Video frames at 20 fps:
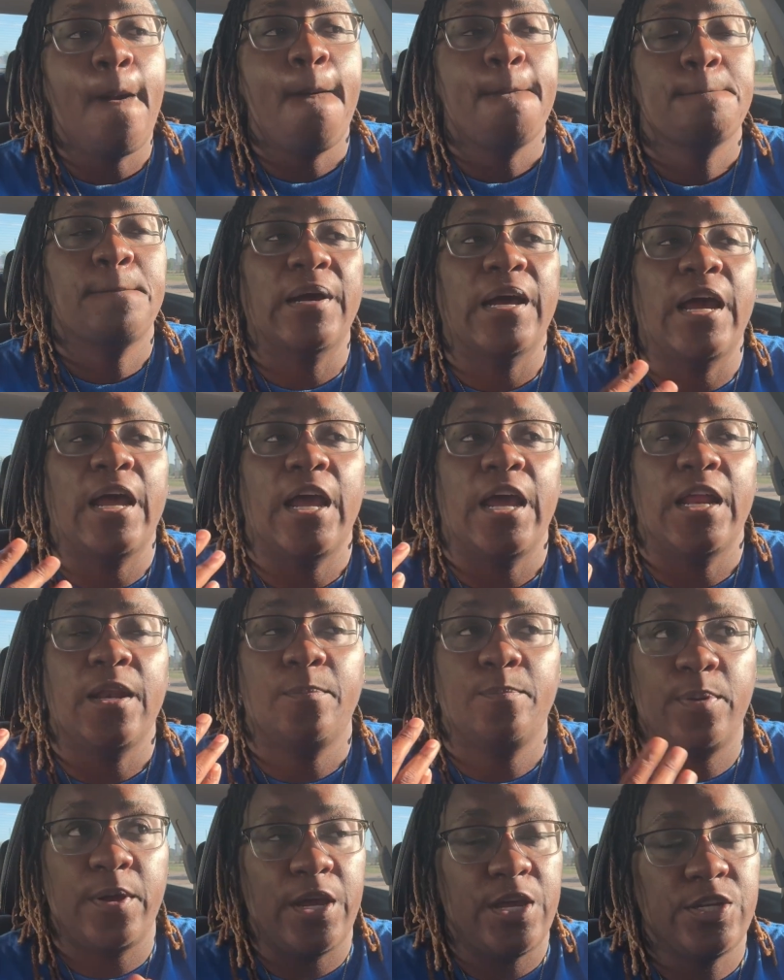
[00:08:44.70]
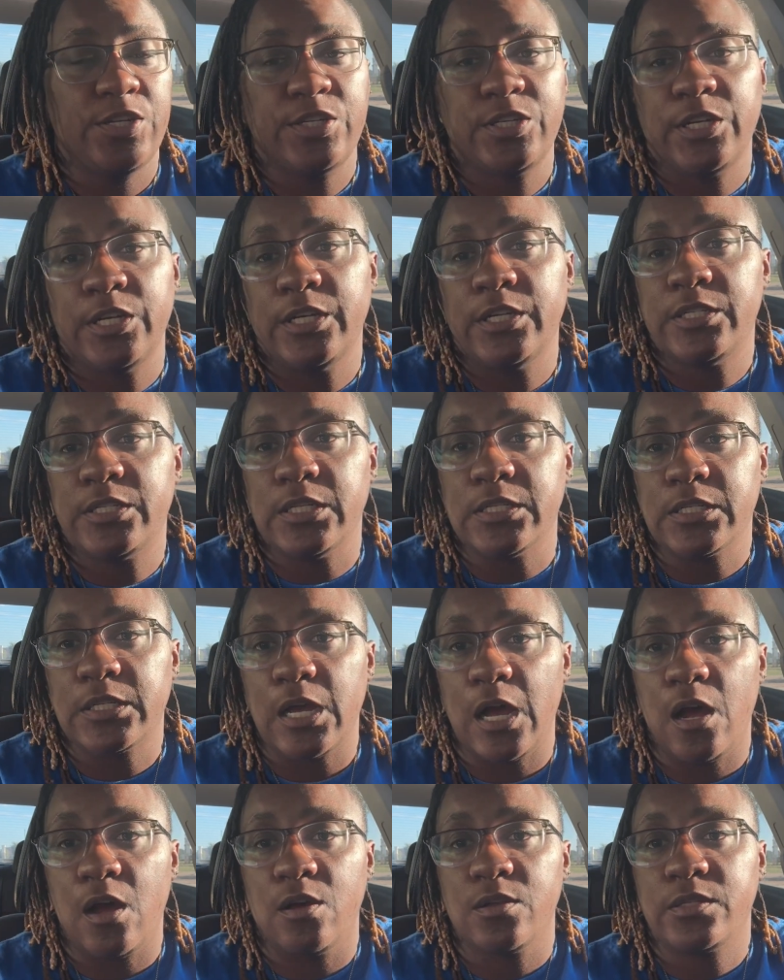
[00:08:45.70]
But I had a patient just
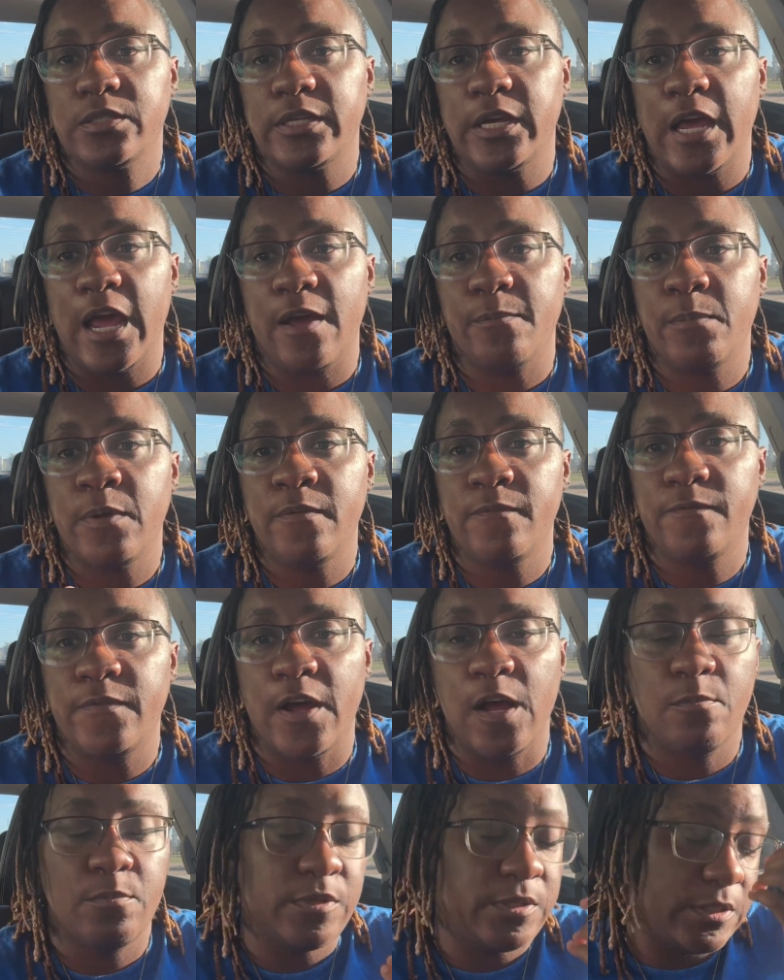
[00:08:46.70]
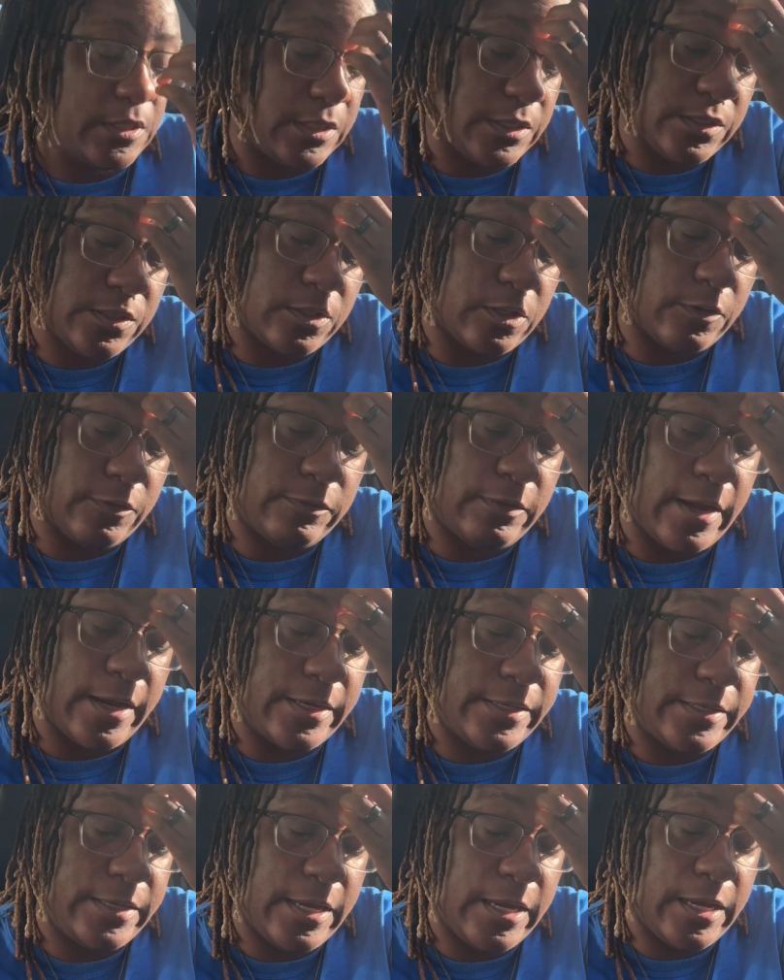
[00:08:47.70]
call, say I've been vomiting, stuff
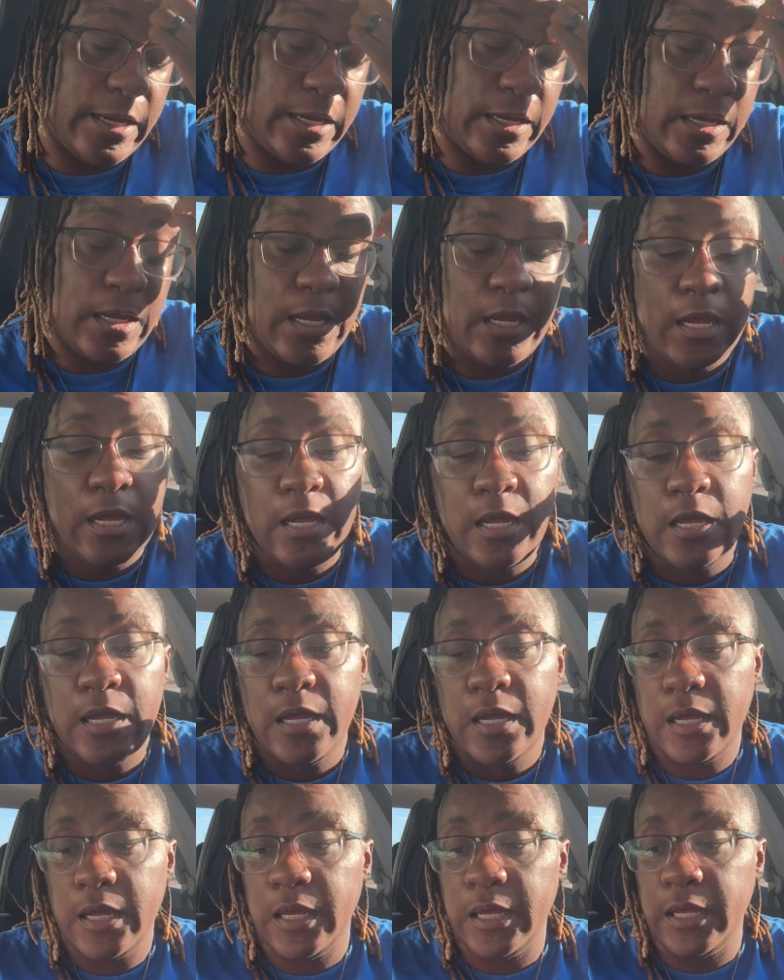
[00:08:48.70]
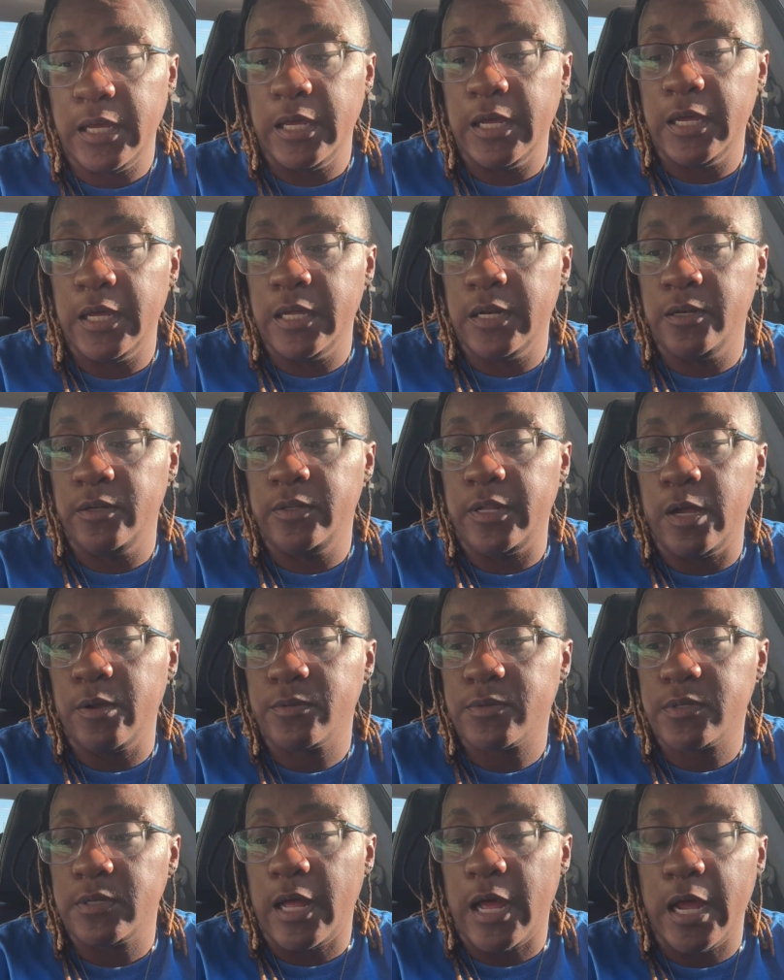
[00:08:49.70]
like that. And they
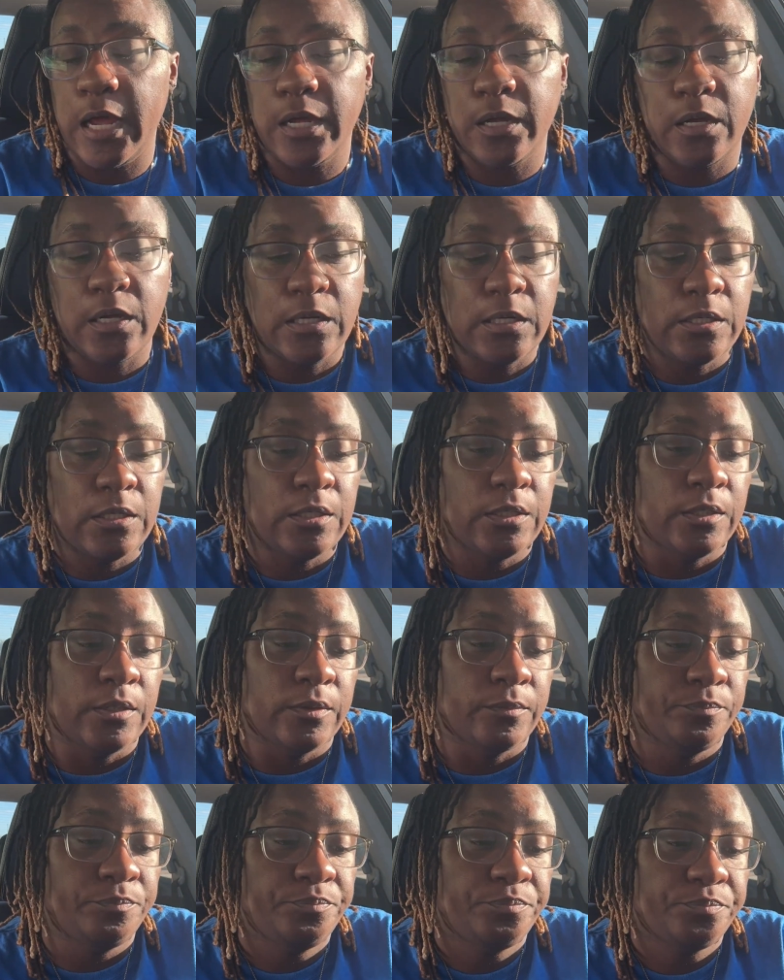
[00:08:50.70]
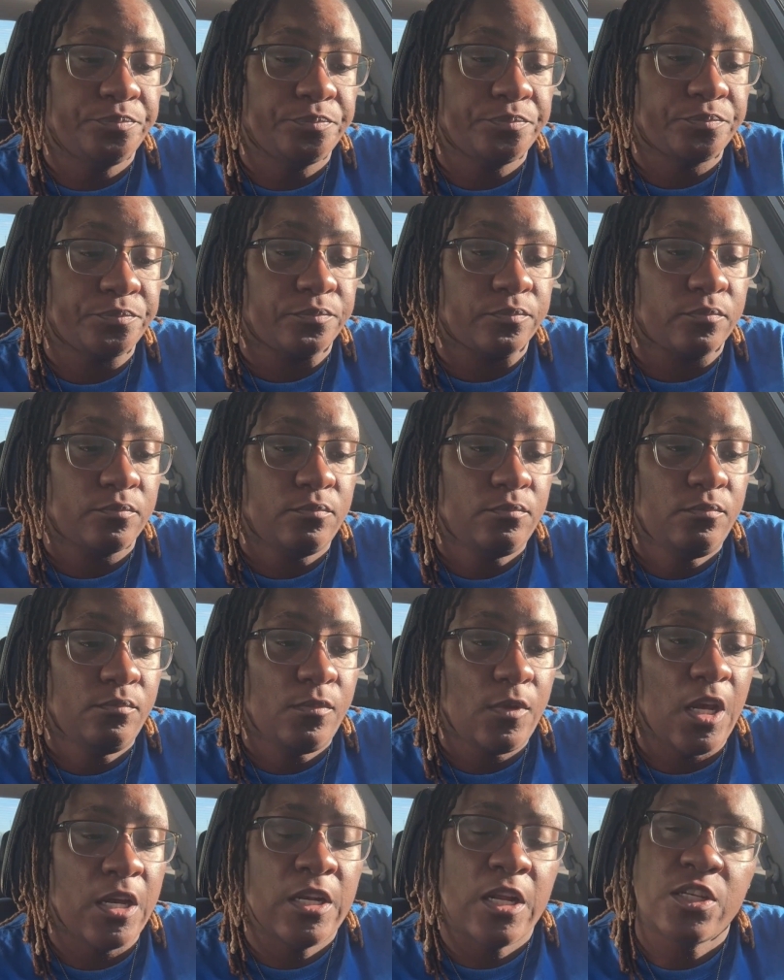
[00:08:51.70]
was like, and
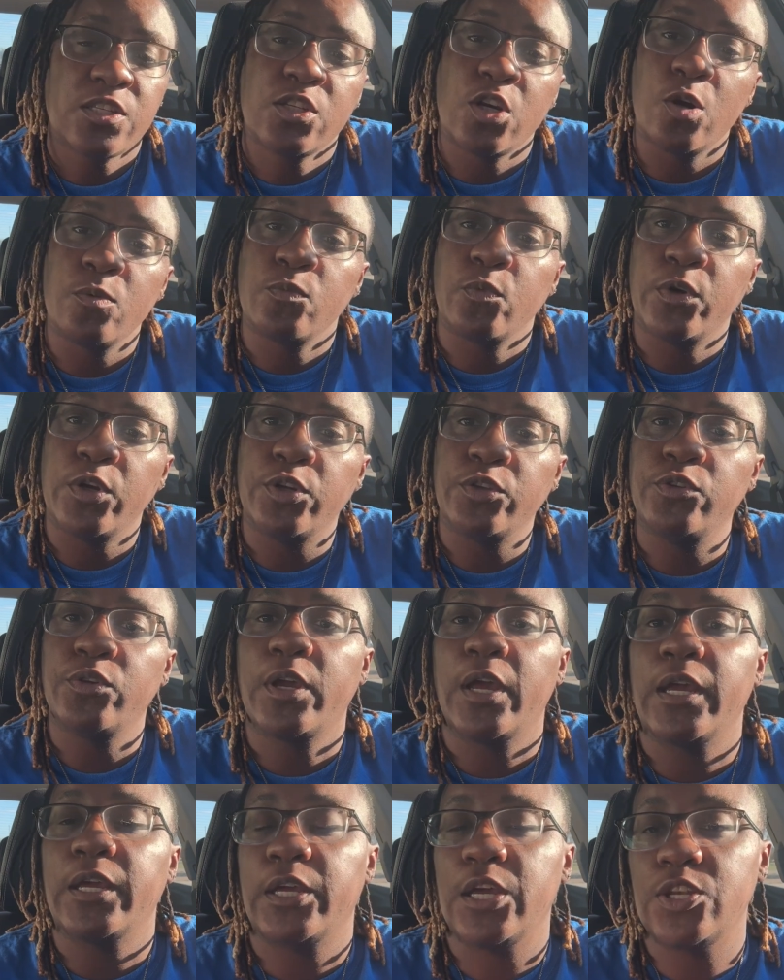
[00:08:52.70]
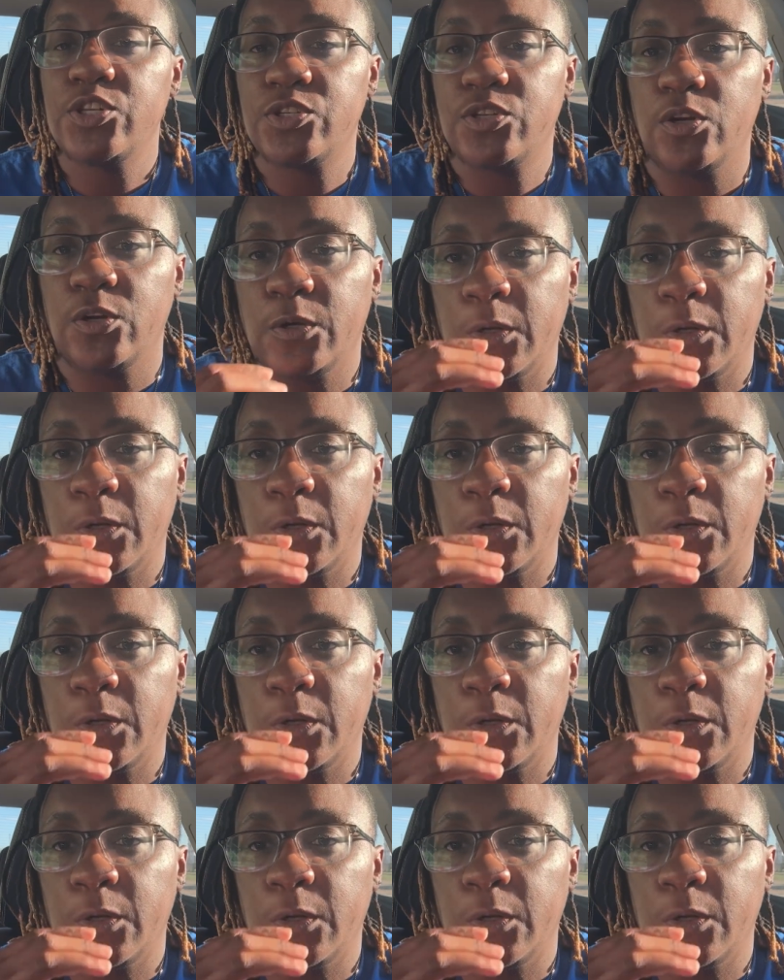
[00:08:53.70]
I told them, well, you can't get your,